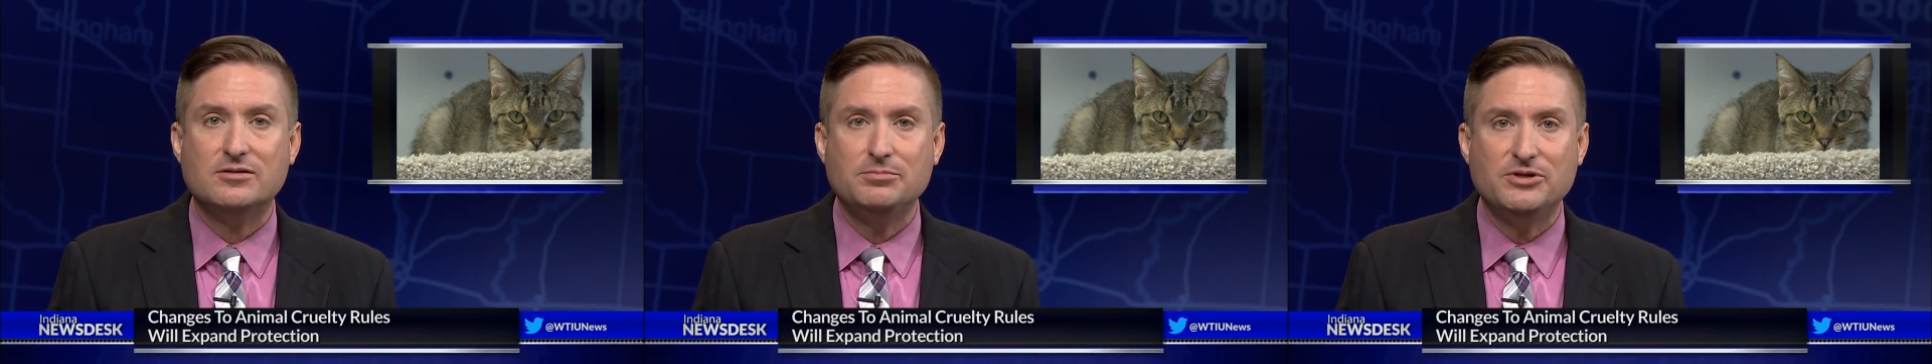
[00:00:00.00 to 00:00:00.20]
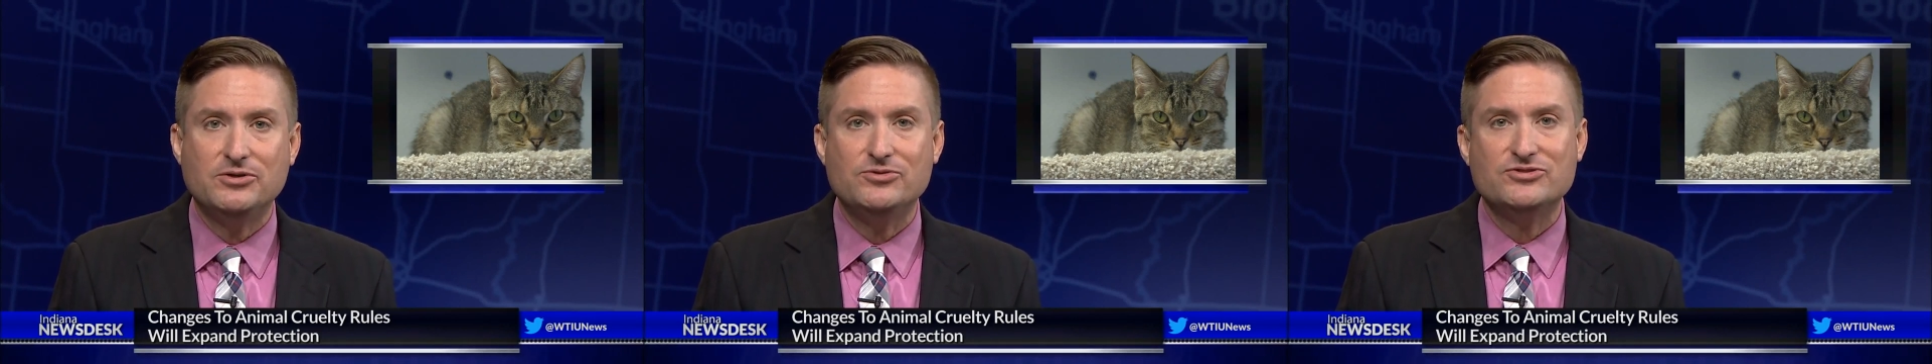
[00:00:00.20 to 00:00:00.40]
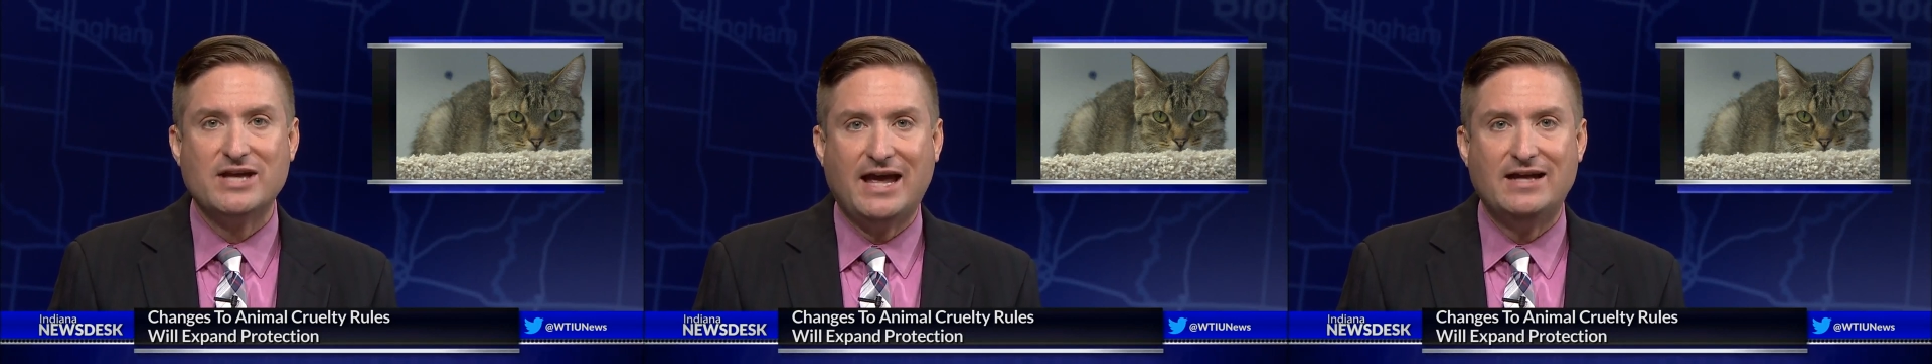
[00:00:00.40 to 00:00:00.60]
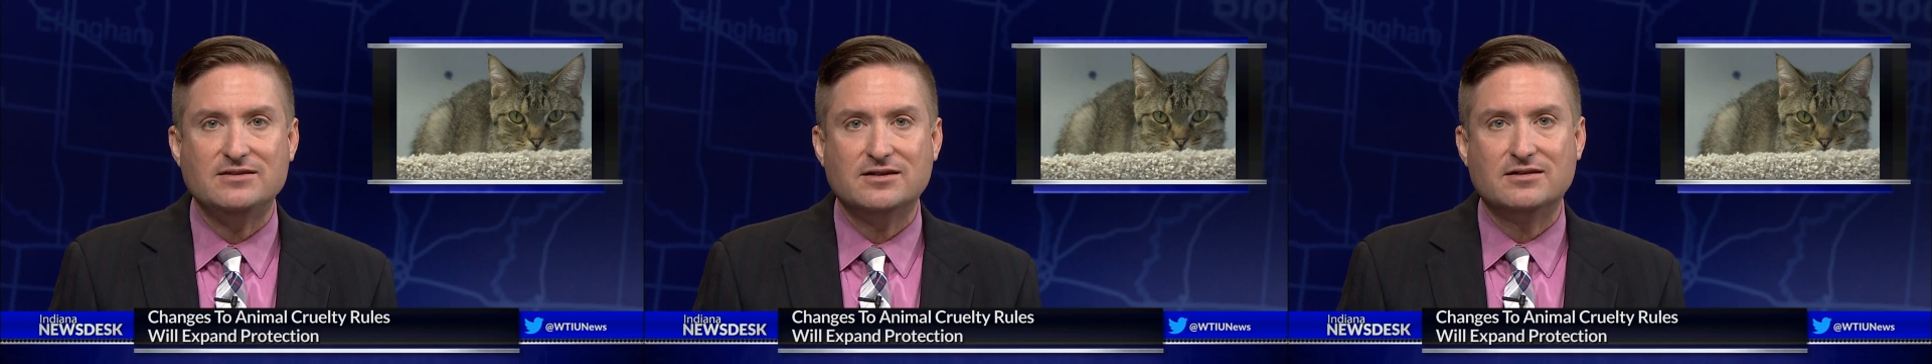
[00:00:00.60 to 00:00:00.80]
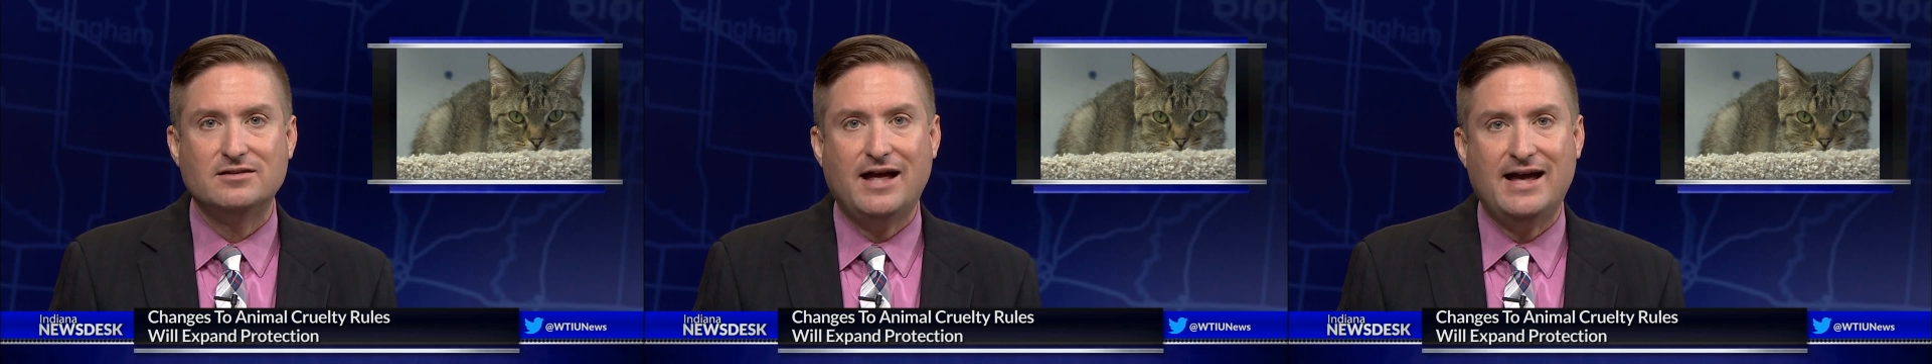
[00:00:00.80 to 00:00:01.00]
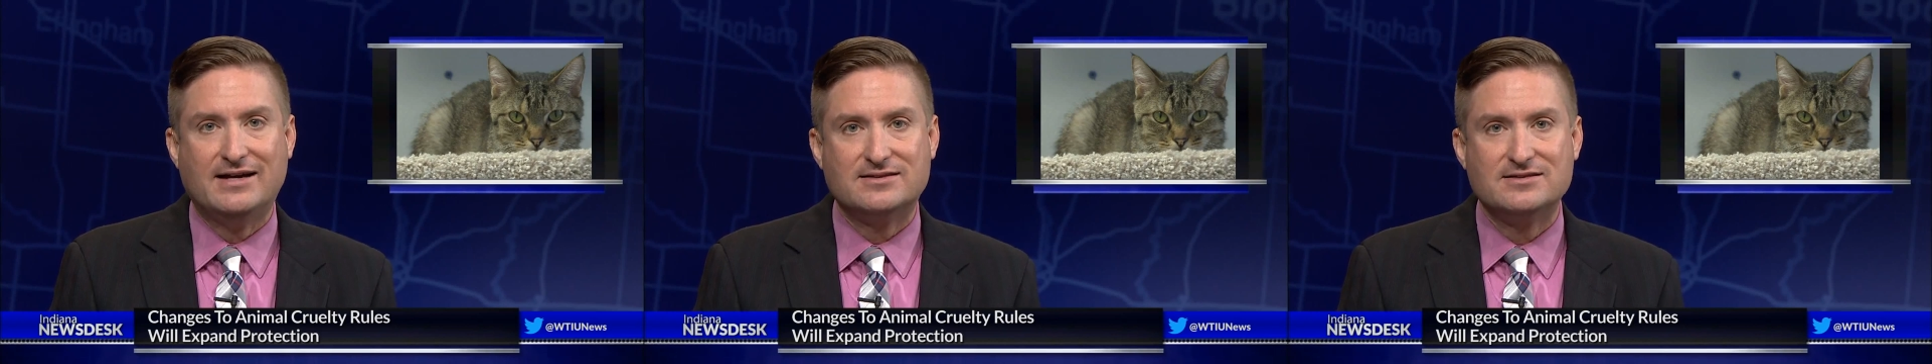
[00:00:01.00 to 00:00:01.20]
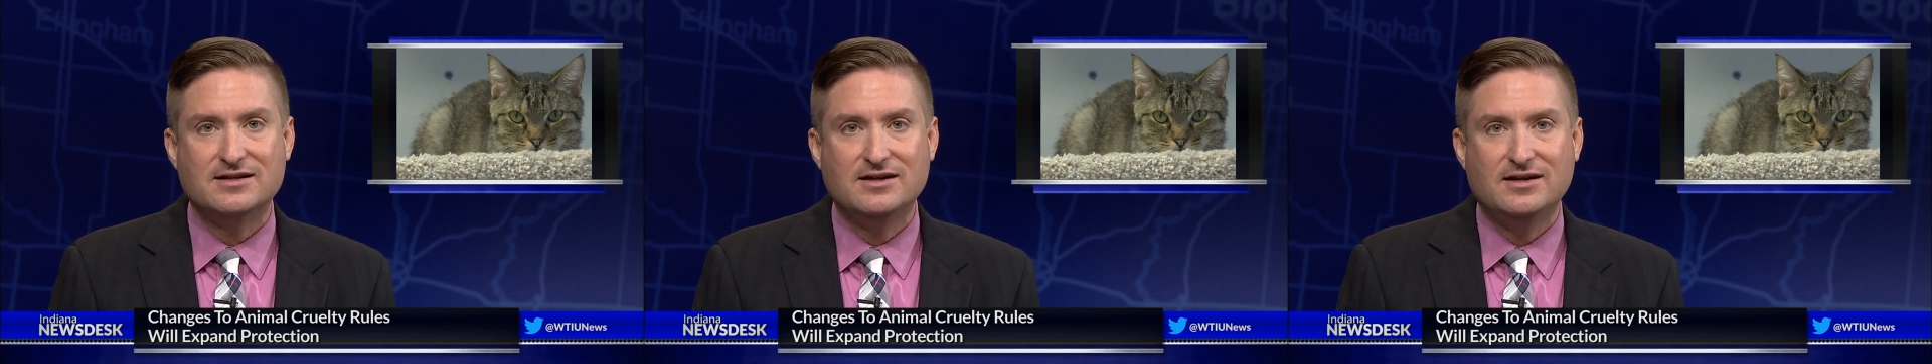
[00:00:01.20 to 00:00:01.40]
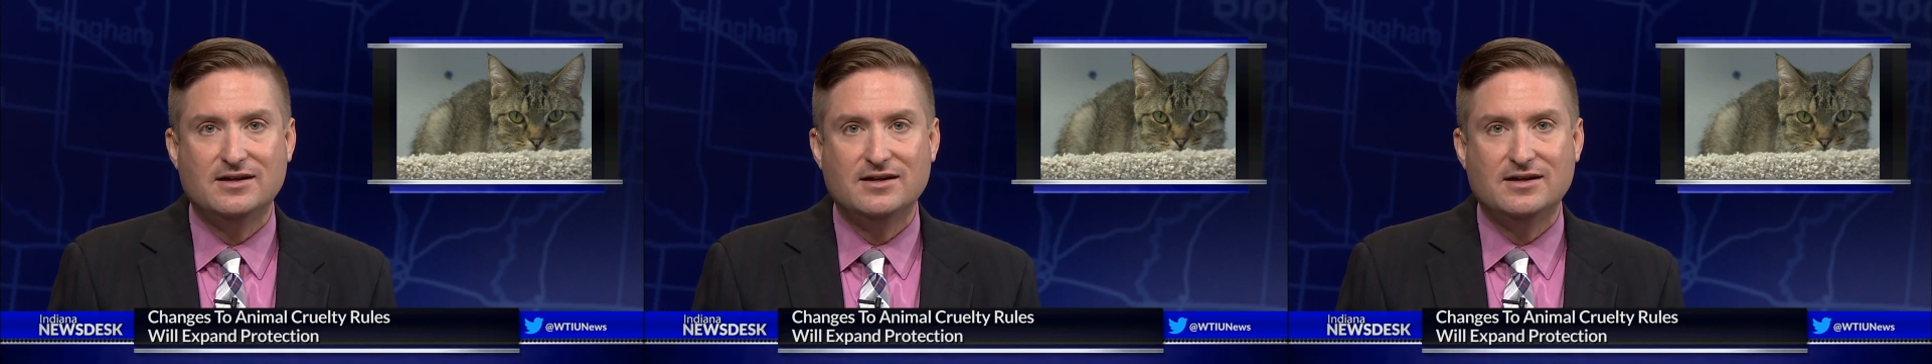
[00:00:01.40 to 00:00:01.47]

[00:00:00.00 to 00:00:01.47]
abuse and neglect.